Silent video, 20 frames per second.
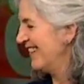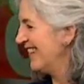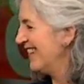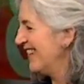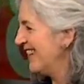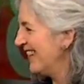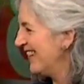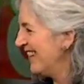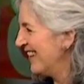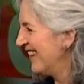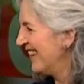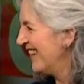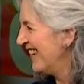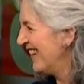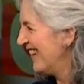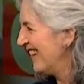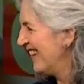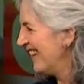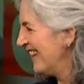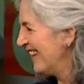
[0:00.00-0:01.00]

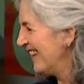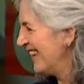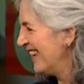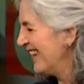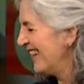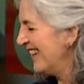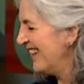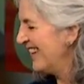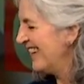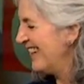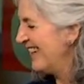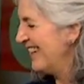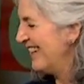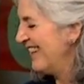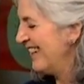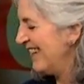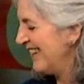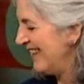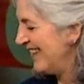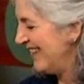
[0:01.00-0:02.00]

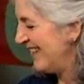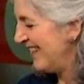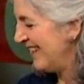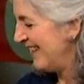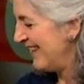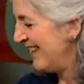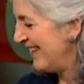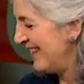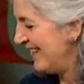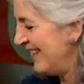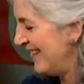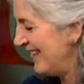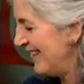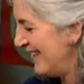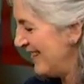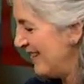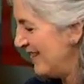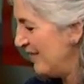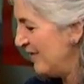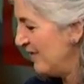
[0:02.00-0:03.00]

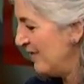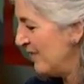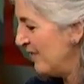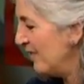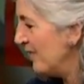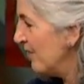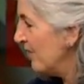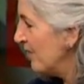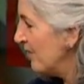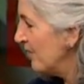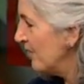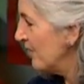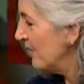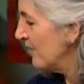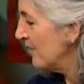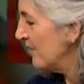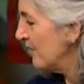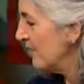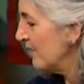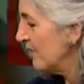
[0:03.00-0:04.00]

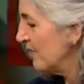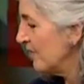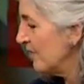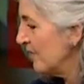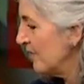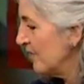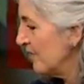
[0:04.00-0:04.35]
(not speaking)